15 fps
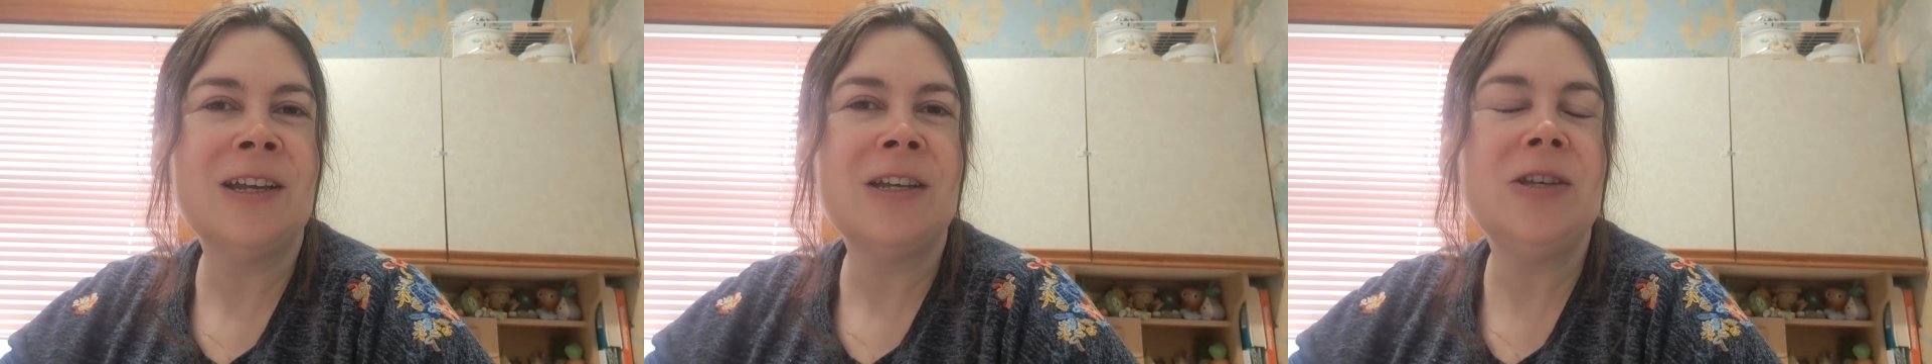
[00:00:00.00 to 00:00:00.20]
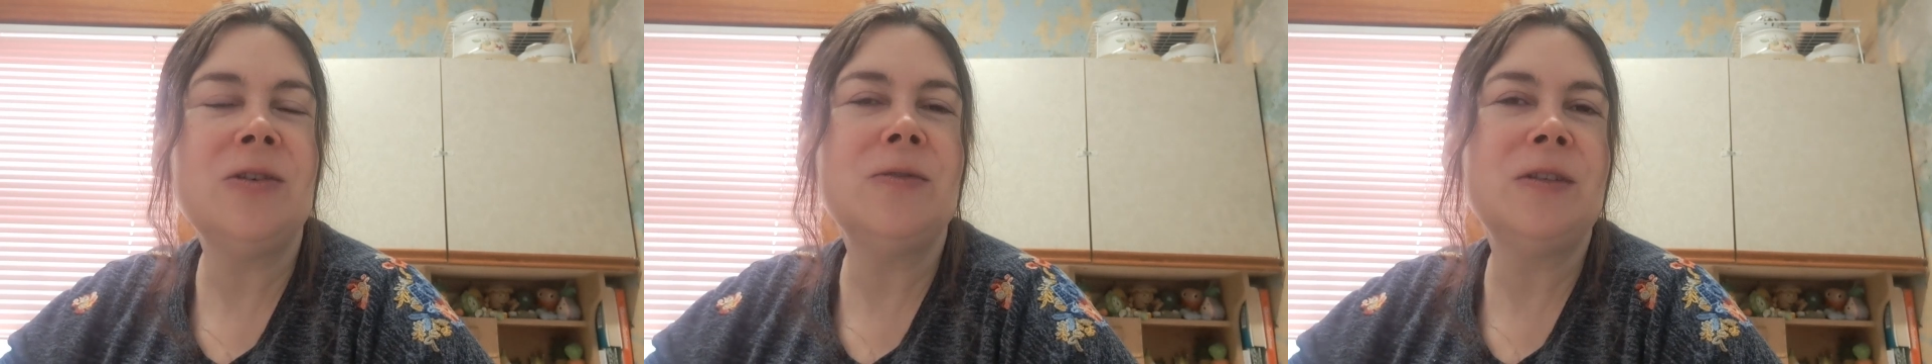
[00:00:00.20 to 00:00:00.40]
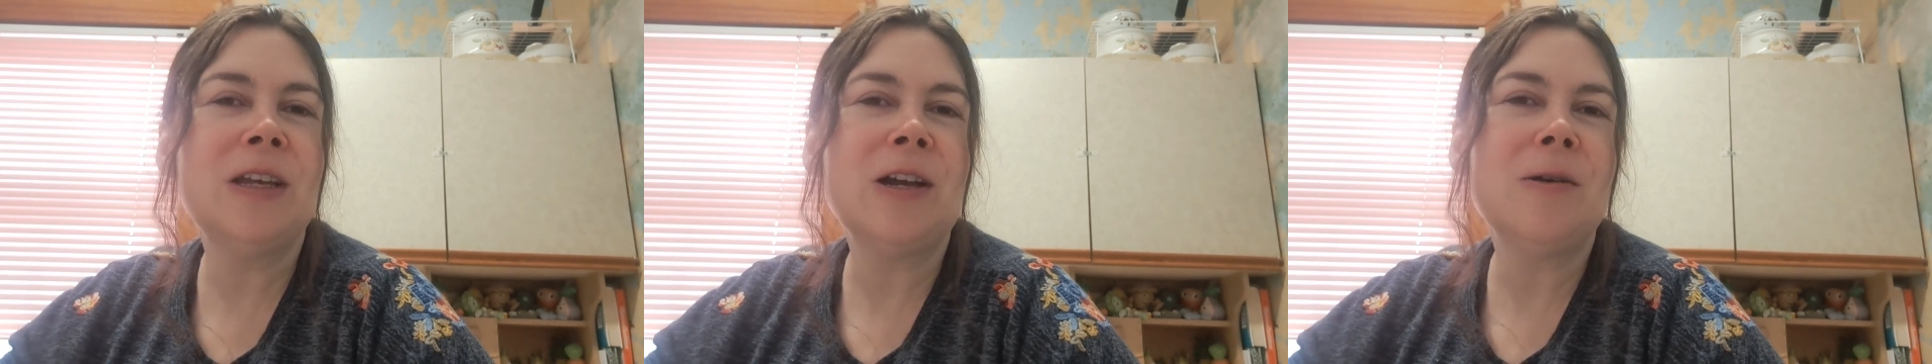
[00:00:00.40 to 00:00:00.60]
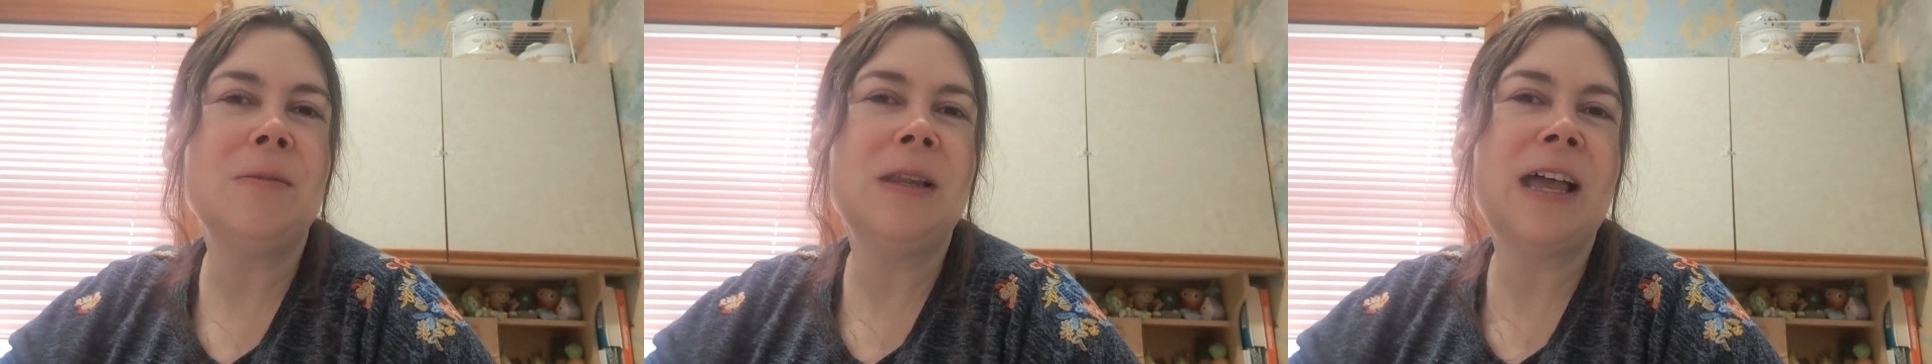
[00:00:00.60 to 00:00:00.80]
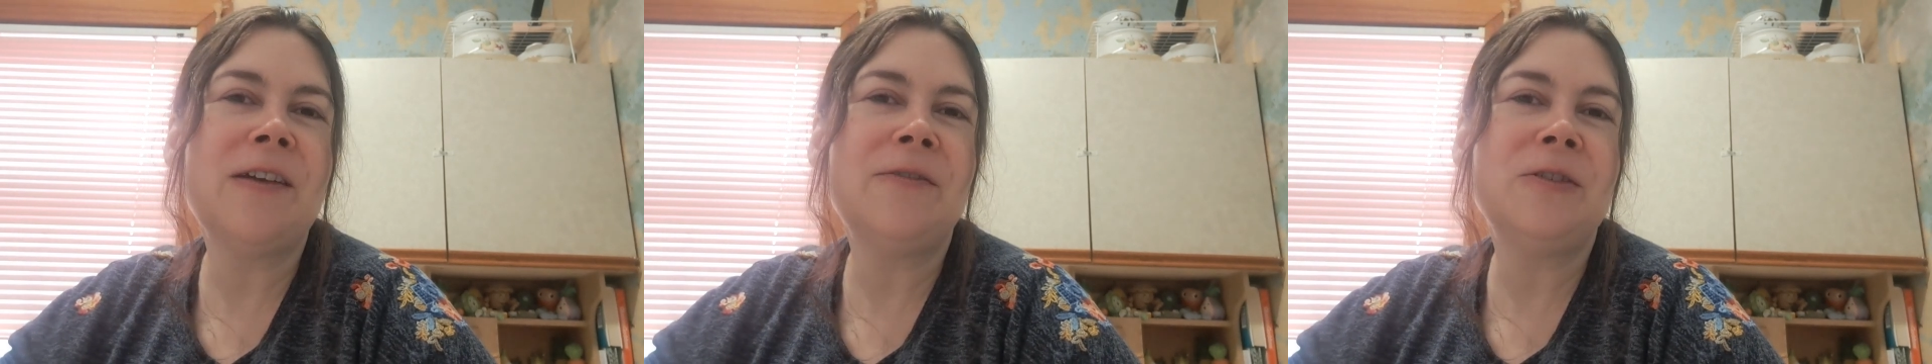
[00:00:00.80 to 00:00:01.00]
using up
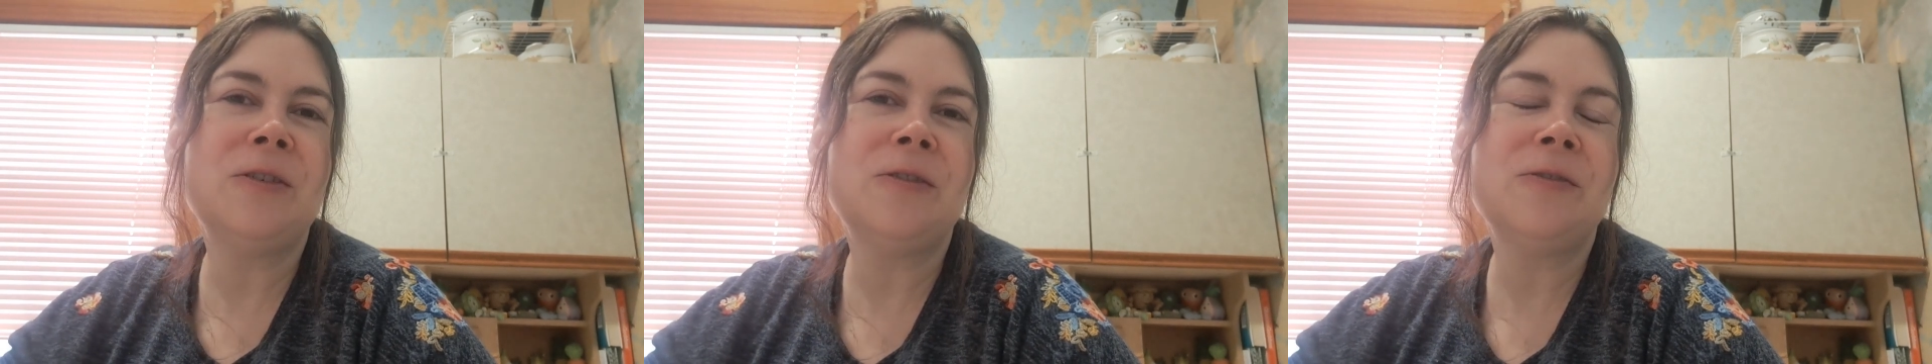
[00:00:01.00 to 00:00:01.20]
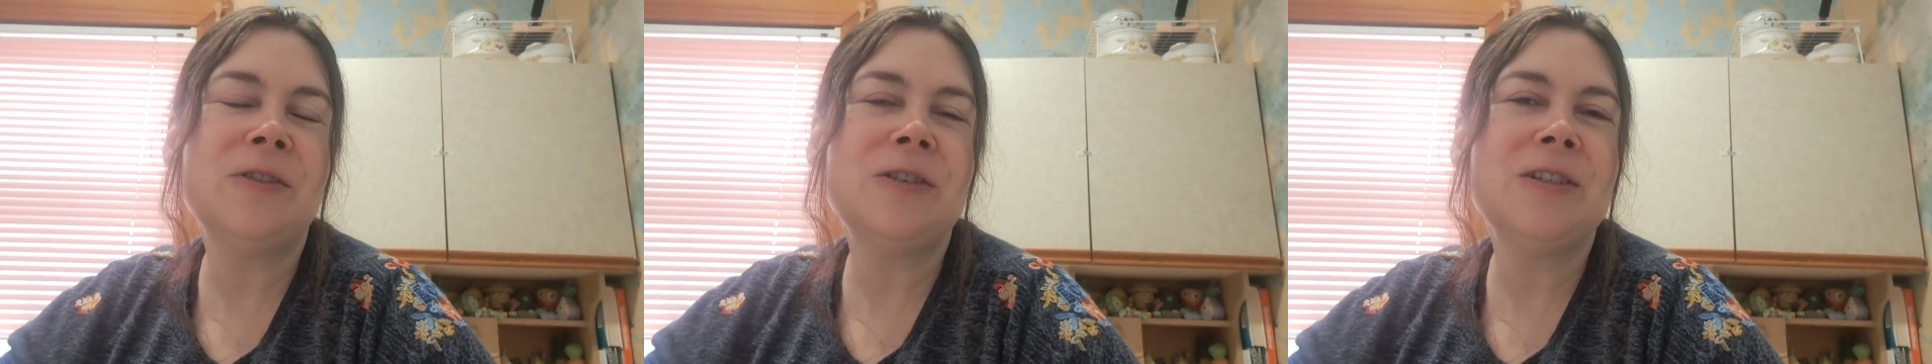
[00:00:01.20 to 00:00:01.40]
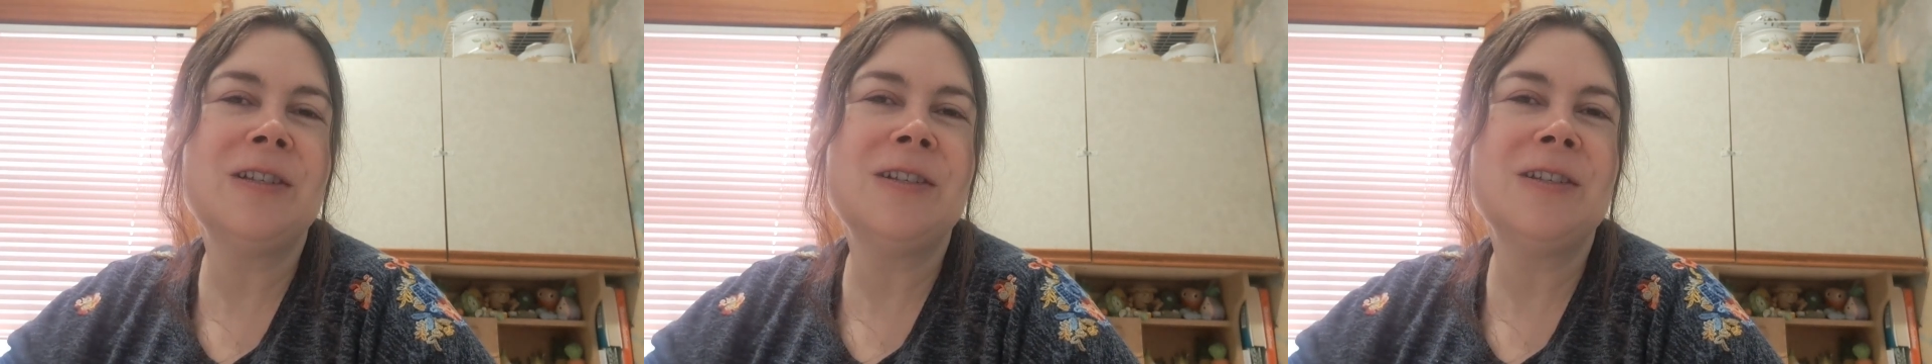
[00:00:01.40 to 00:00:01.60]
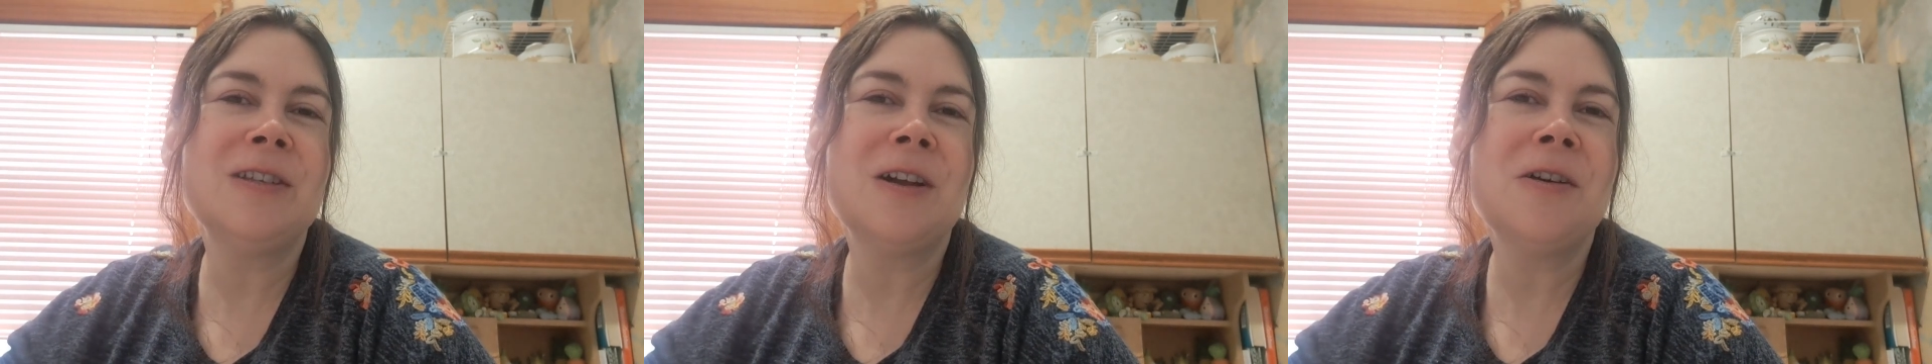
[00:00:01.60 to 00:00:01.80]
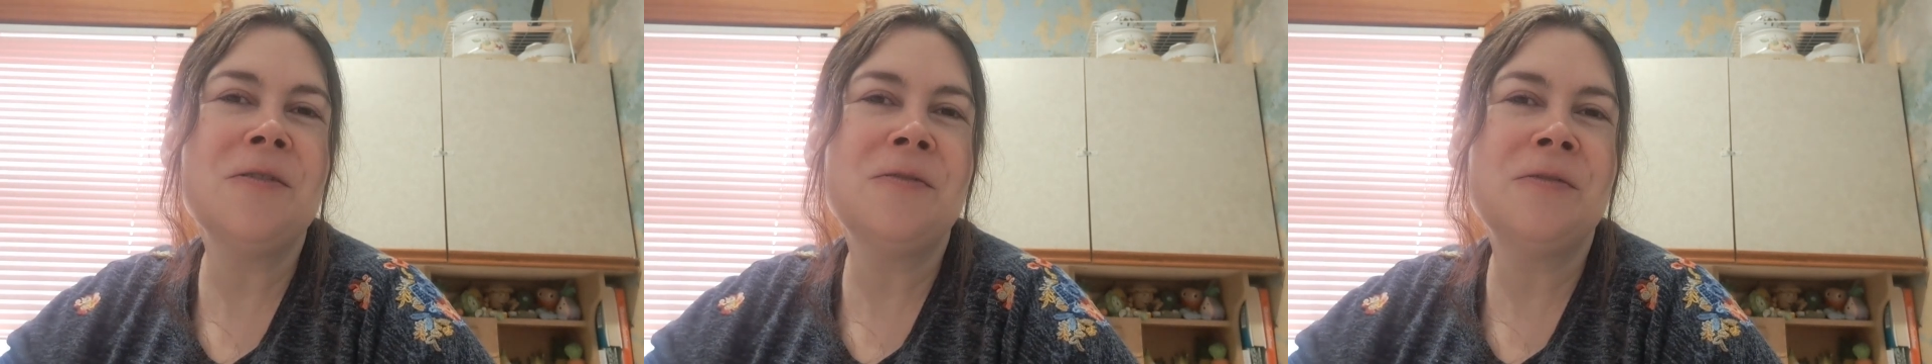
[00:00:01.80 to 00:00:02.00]
leftovers and
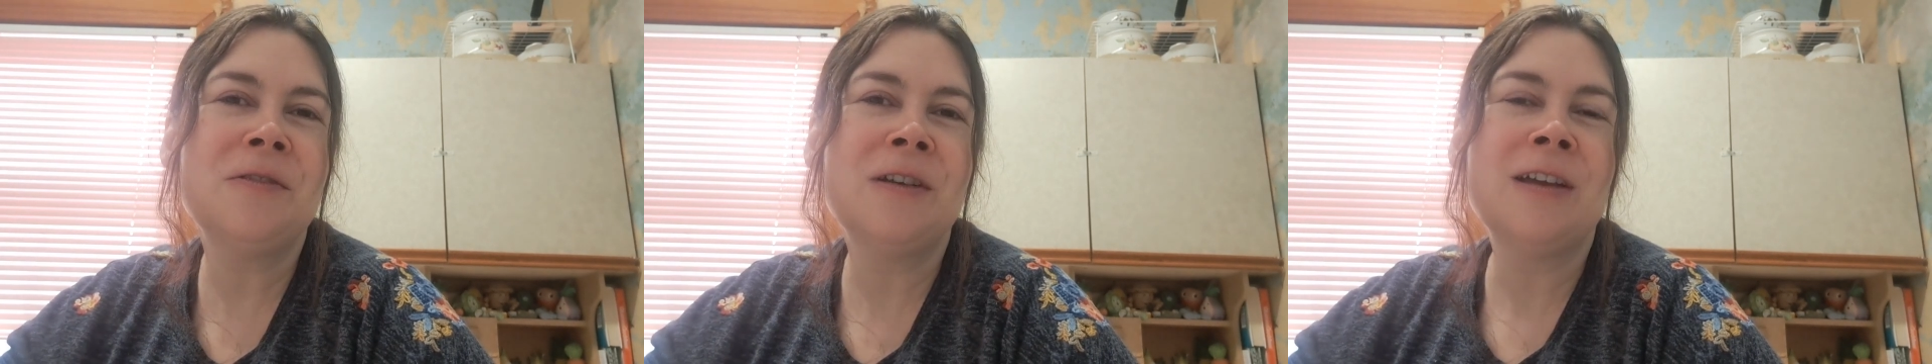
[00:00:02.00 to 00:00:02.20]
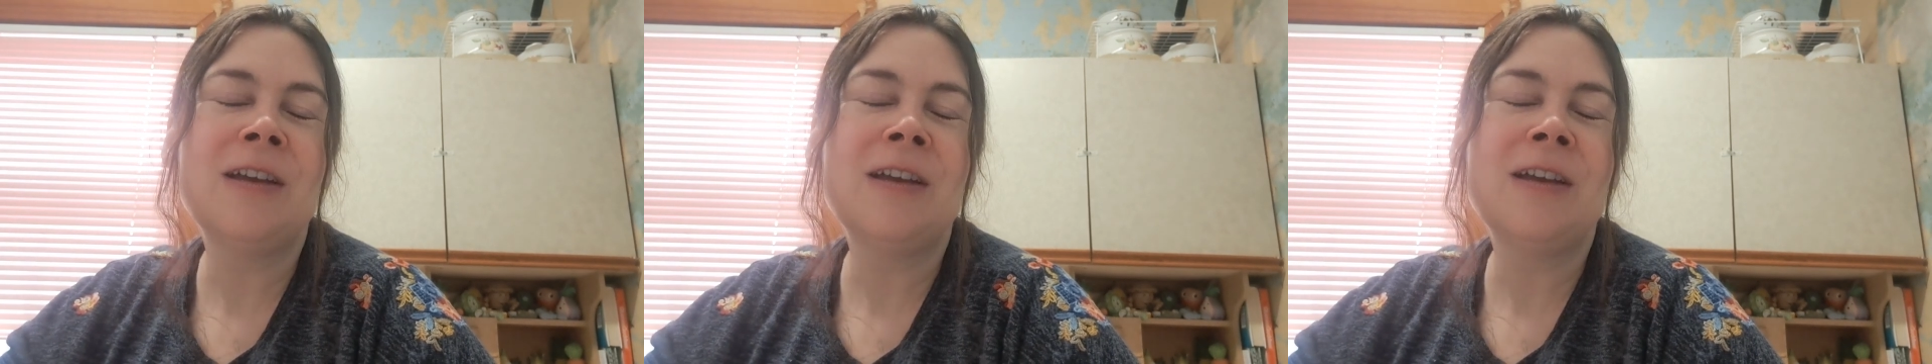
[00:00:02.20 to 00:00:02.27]
stuff.